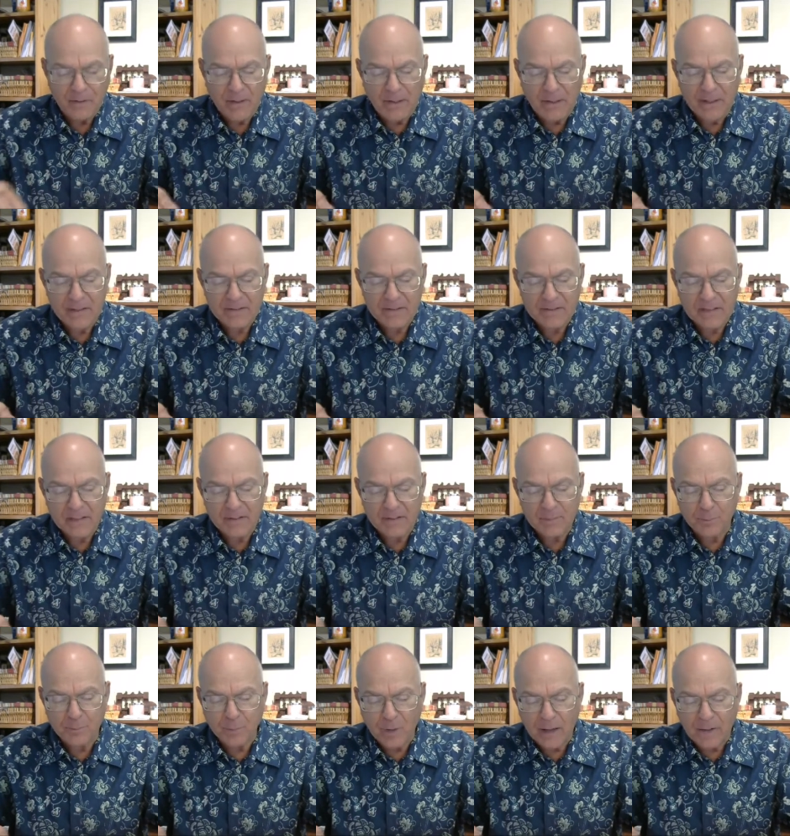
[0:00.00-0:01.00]
and it says,
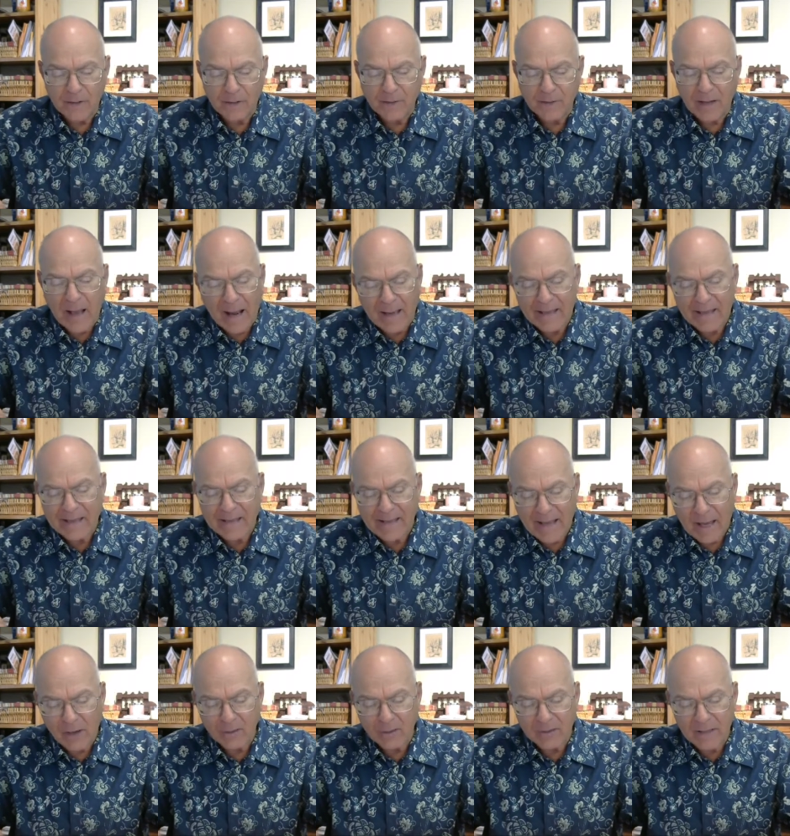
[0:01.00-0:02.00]
brethren, I
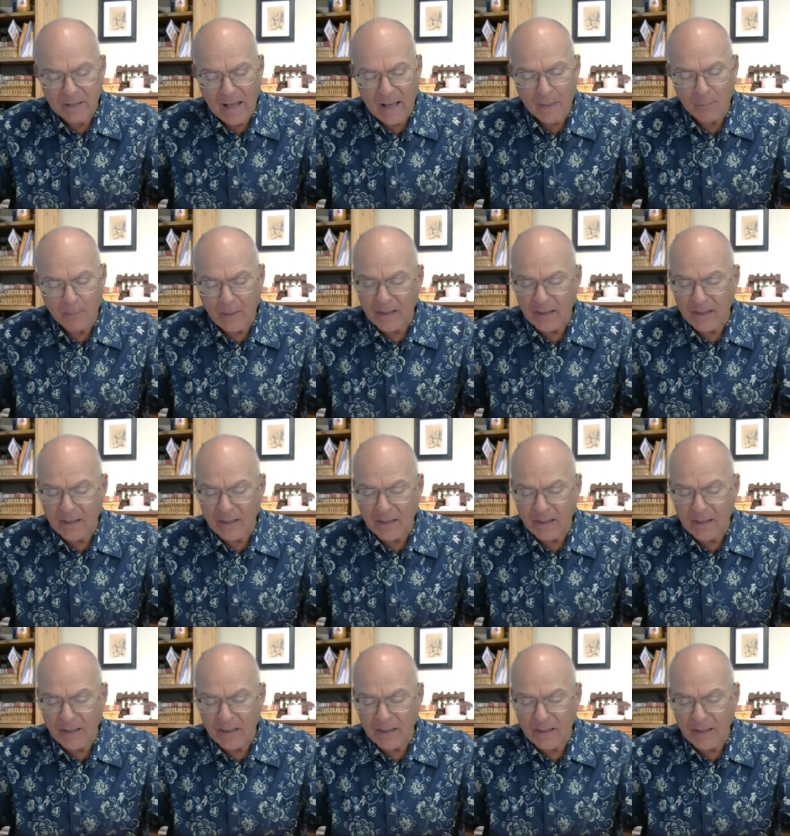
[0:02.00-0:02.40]
count not